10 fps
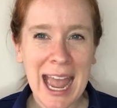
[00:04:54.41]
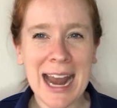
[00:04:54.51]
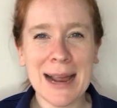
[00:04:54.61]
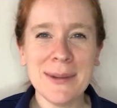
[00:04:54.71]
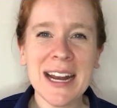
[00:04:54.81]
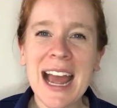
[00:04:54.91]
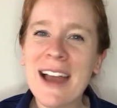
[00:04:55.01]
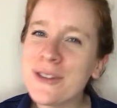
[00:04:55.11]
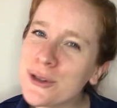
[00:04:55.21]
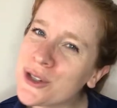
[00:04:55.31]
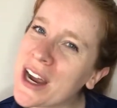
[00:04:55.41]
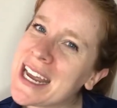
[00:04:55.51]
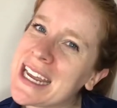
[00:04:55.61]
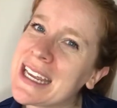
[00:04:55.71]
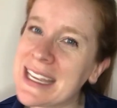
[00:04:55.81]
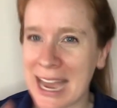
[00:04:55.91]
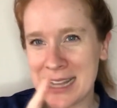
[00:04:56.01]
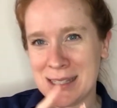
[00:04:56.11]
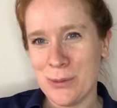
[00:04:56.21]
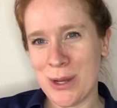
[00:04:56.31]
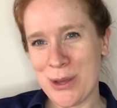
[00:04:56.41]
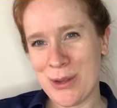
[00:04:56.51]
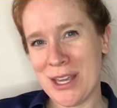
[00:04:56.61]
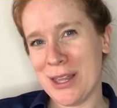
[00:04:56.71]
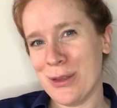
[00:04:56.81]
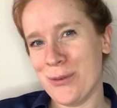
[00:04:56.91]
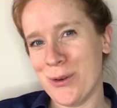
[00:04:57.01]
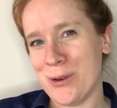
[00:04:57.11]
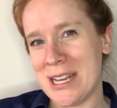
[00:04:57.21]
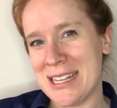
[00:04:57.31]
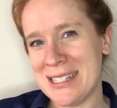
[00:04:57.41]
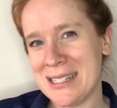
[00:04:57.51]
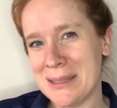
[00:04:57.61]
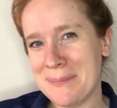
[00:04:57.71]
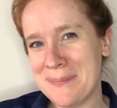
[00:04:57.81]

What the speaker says: And I'm going to have you try and guess what you think the food is.